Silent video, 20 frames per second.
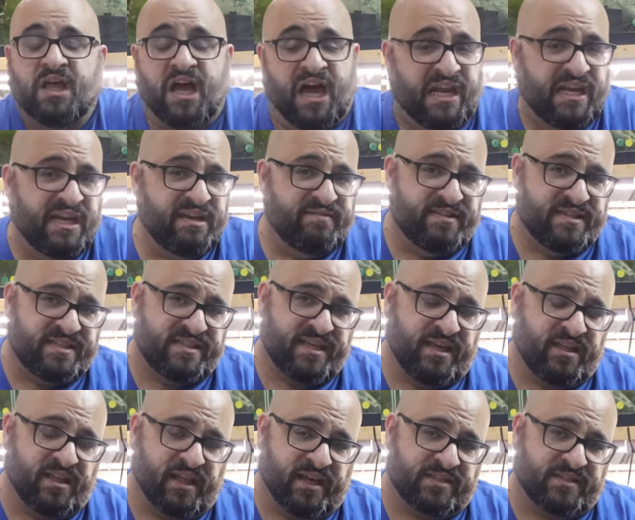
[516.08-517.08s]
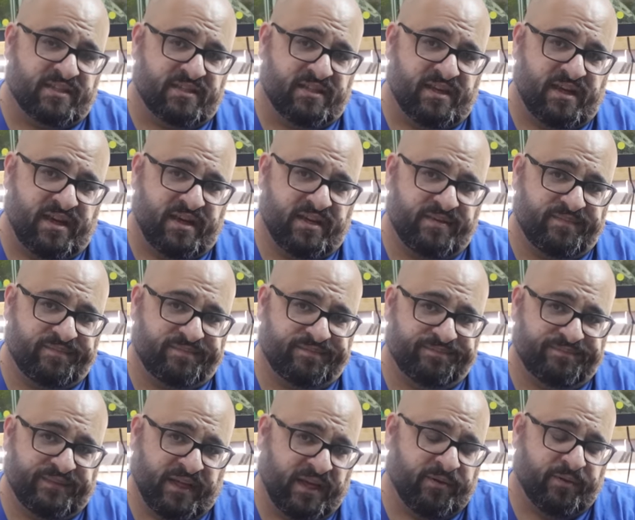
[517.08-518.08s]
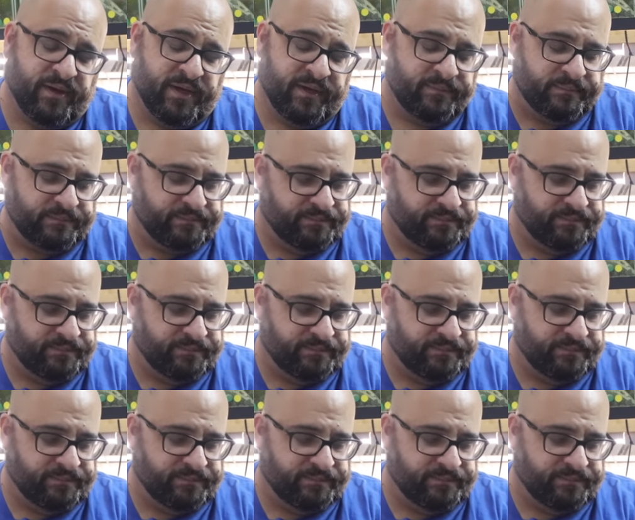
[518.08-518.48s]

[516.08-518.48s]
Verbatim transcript: I didn't even say Alexa, did I? Anyway,